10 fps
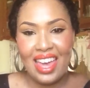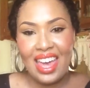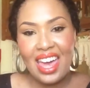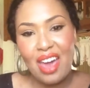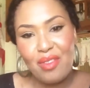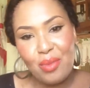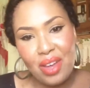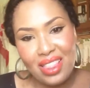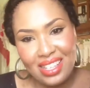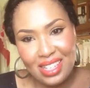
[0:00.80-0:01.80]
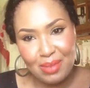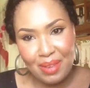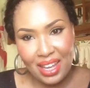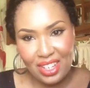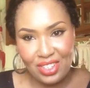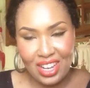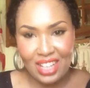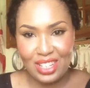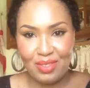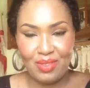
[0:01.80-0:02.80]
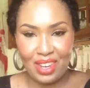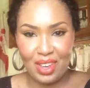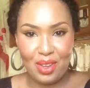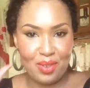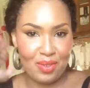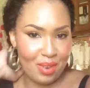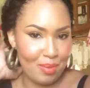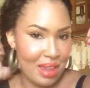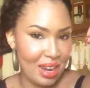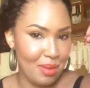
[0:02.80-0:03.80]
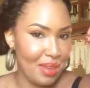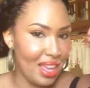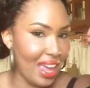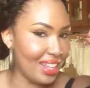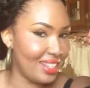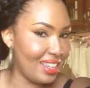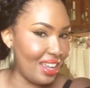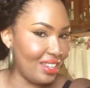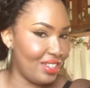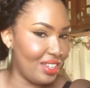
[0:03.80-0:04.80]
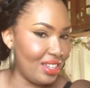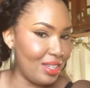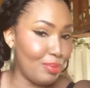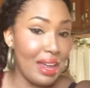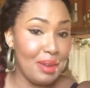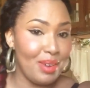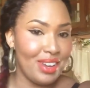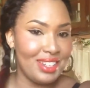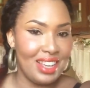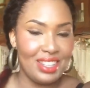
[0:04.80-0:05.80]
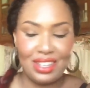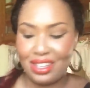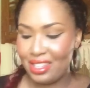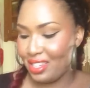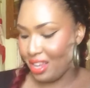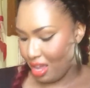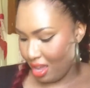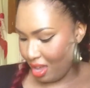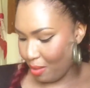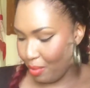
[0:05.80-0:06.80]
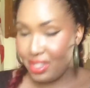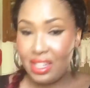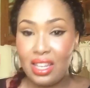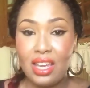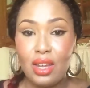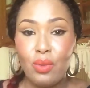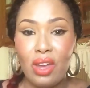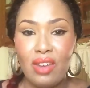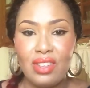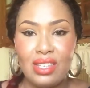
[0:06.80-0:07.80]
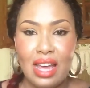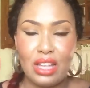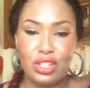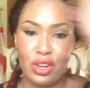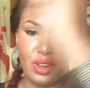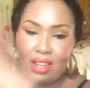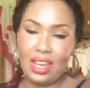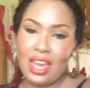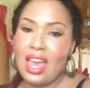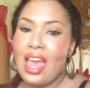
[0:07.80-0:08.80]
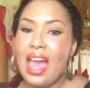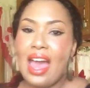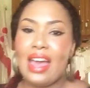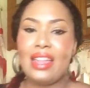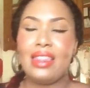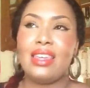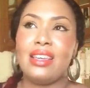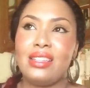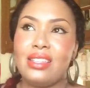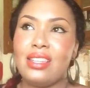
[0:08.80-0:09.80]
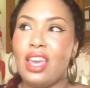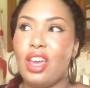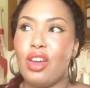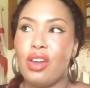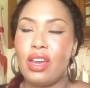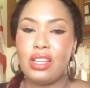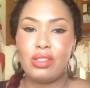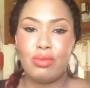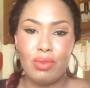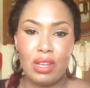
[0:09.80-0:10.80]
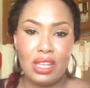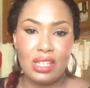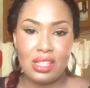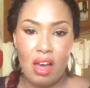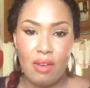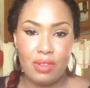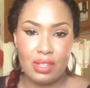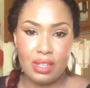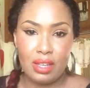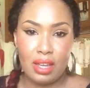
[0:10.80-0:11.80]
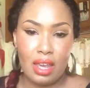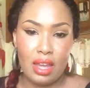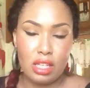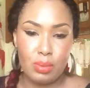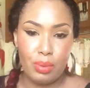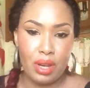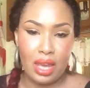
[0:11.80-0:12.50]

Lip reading: Hey everyone, this is my introduction video for platinum extensions, platinum hair extensions, Brazilian wavy slash curly. And this here is really soft and silky. It's pretty.